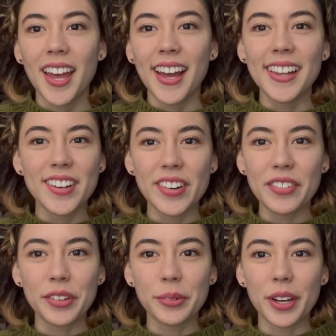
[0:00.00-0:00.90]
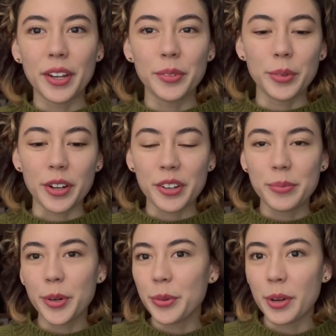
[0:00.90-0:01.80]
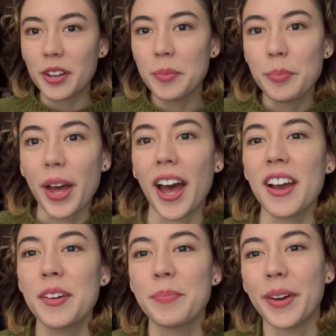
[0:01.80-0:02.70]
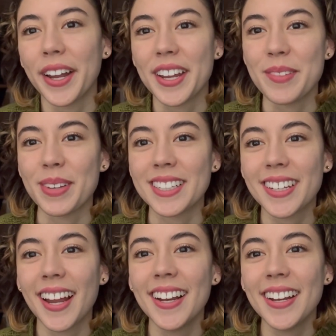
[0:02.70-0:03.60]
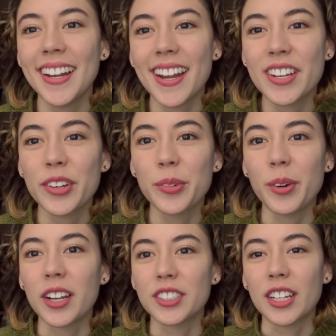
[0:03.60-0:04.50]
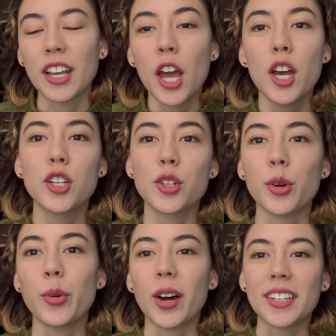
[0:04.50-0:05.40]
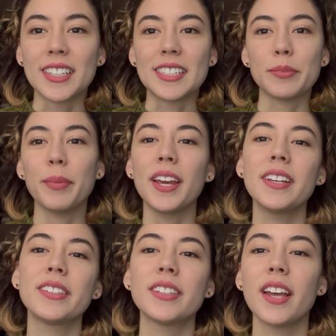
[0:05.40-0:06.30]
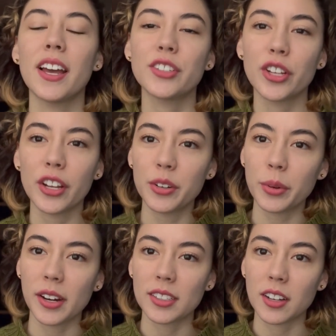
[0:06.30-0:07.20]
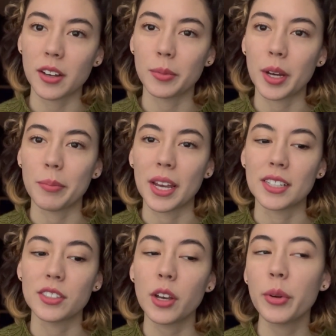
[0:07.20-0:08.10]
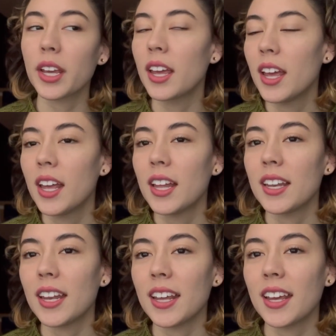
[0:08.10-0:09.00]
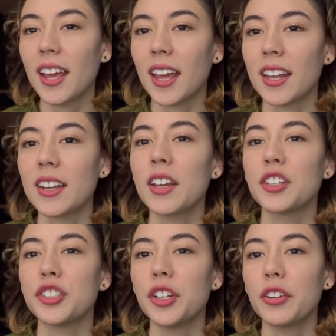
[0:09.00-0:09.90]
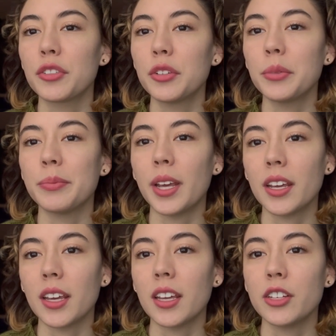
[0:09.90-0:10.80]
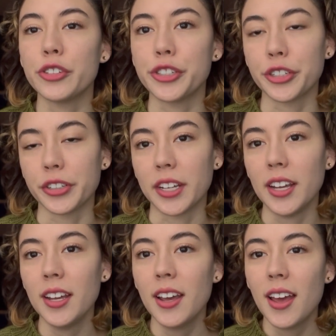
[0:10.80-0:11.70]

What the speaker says: Hello everyone, welcome or welcome back. My name is Katie and you're watching ChoKwonDeezMakes, a channel where I talk about my sewing, knitting, and general making journey.